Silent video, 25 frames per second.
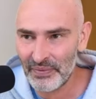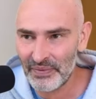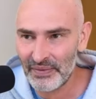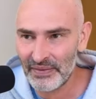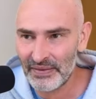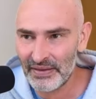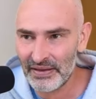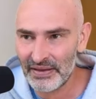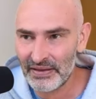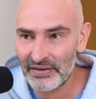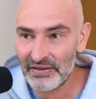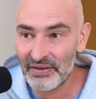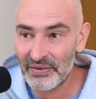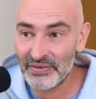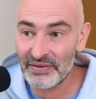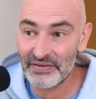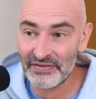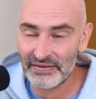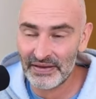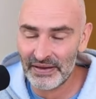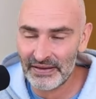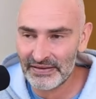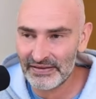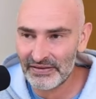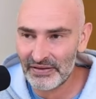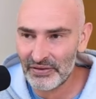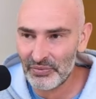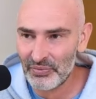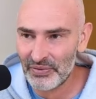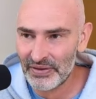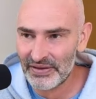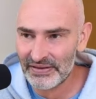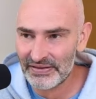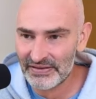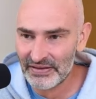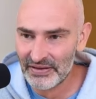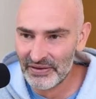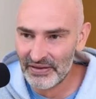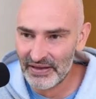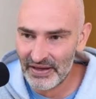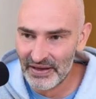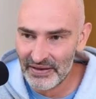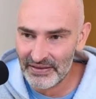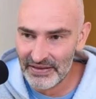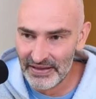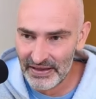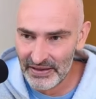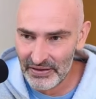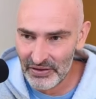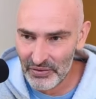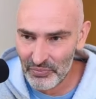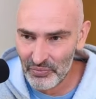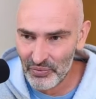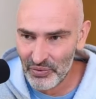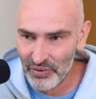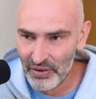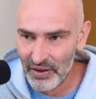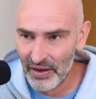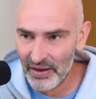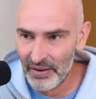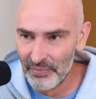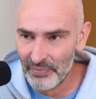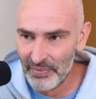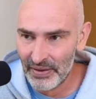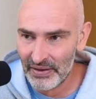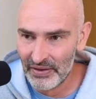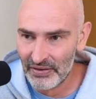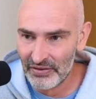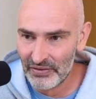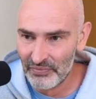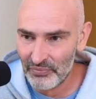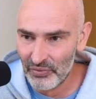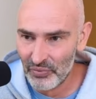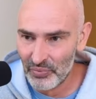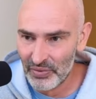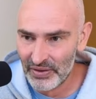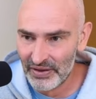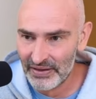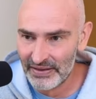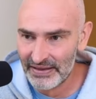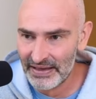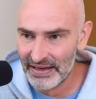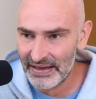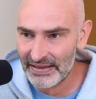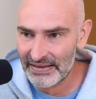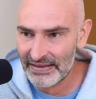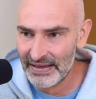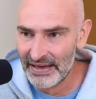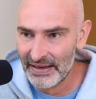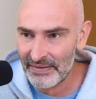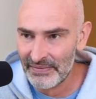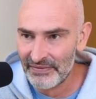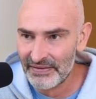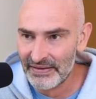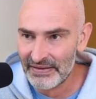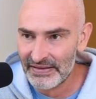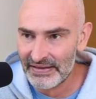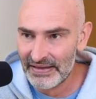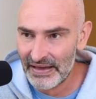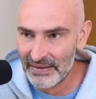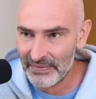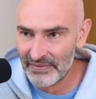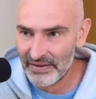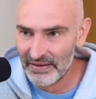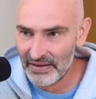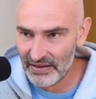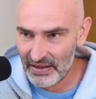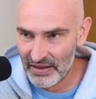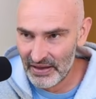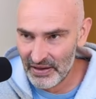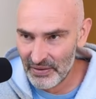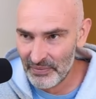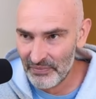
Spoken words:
There's no defense. The queen still can't take the rook because of queen takes f7,